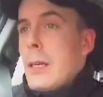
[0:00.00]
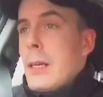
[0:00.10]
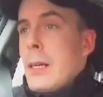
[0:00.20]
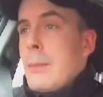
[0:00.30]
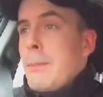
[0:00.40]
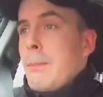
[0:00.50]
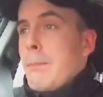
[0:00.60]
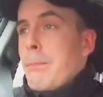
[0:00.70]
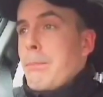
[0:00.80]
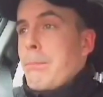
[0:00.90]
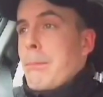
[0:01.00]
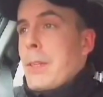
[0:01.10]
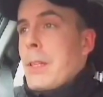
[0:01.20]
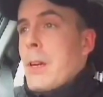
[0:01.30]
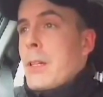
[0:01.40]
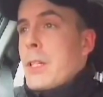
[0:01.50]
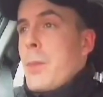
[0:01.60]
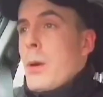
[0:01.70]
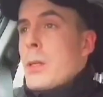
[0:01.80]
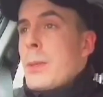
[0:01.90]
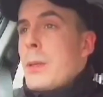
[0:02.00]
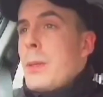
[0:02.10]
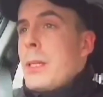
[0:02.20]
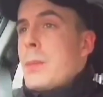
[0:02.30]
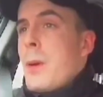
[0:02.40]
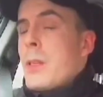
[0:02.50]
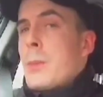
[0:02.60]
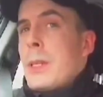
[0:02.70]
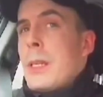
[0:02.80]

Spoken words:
He kind of spoke to me. The police spoke to me.